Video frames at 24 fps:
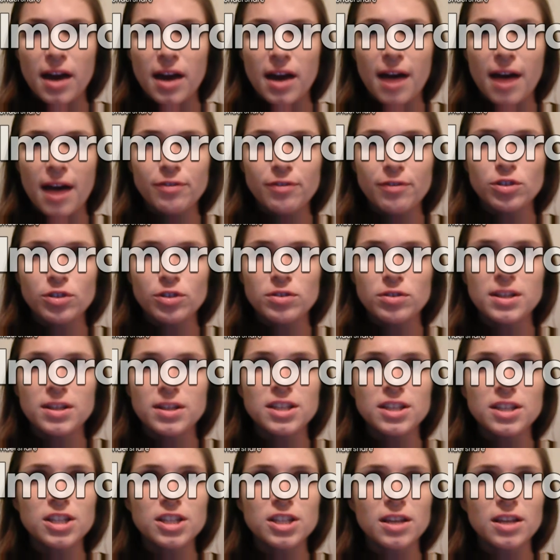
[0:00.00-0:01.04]
after
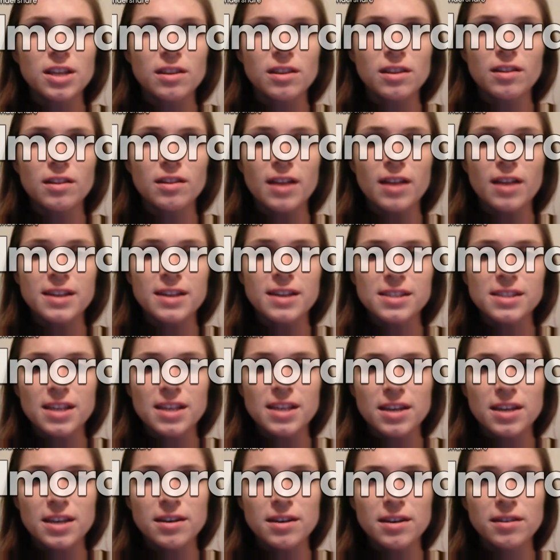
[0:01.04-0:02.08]
teaching the
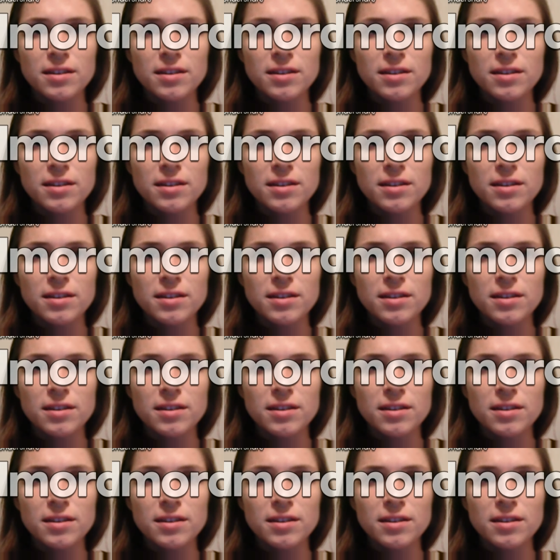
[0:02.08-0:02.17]
lesson,